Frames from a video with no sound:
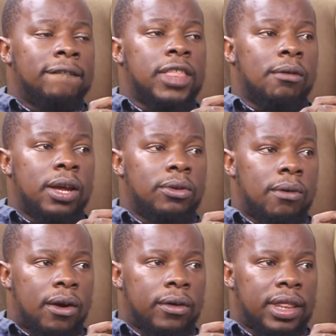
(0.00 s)
The way to
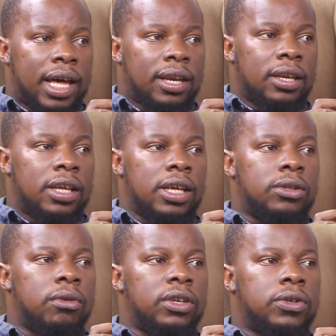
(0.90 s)
work on that
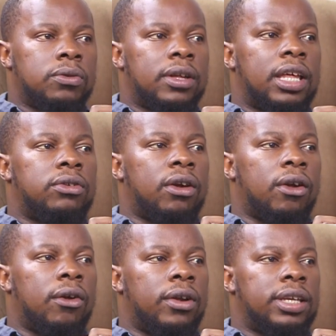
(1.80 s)
is to ensure that your
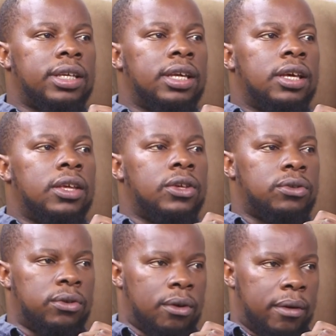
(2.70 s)
loyalty
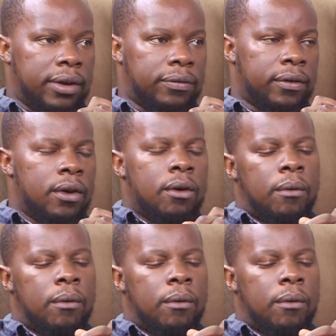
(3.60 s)
is to your wife.